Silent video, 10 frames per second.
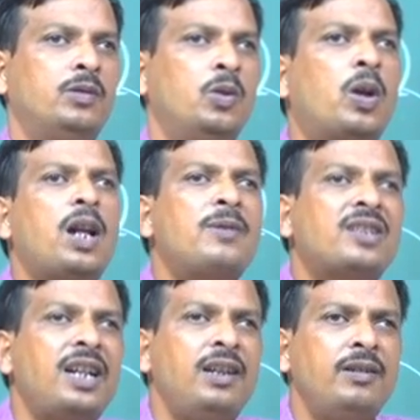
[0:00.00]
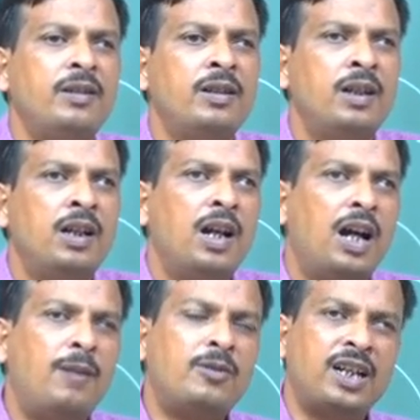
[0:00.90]
What I am saying?
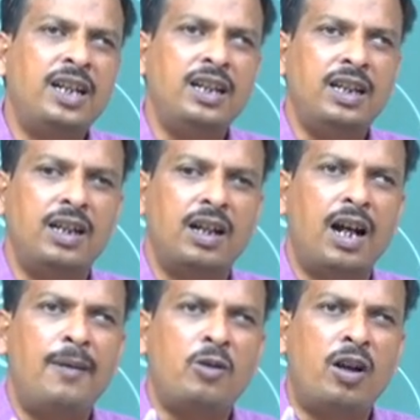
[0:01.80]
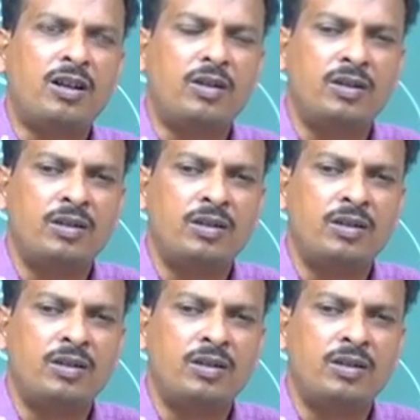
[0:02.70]
I am saying I am not,